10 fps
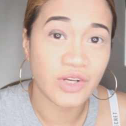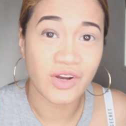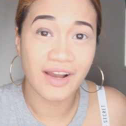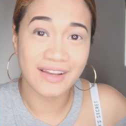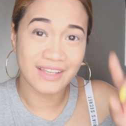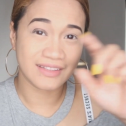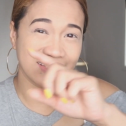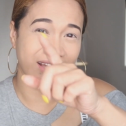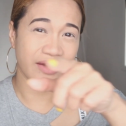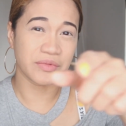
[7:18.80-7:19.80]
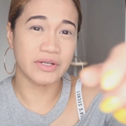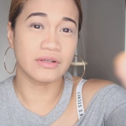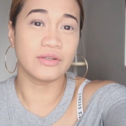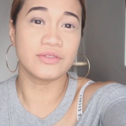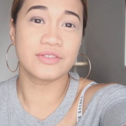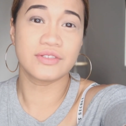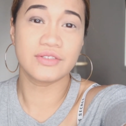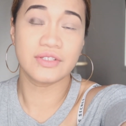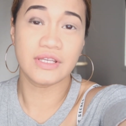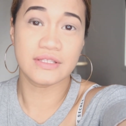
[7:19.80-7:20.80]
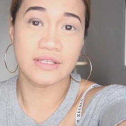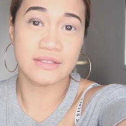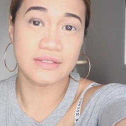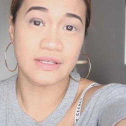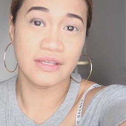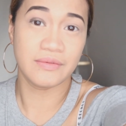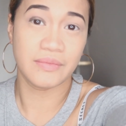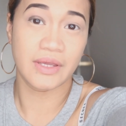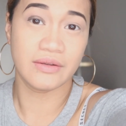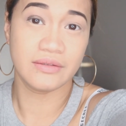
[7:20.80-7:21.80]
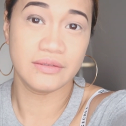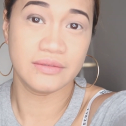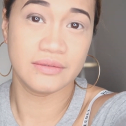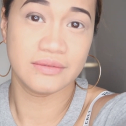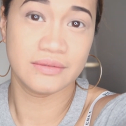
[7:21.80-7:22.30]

So i get the camera closer so you guys can see better.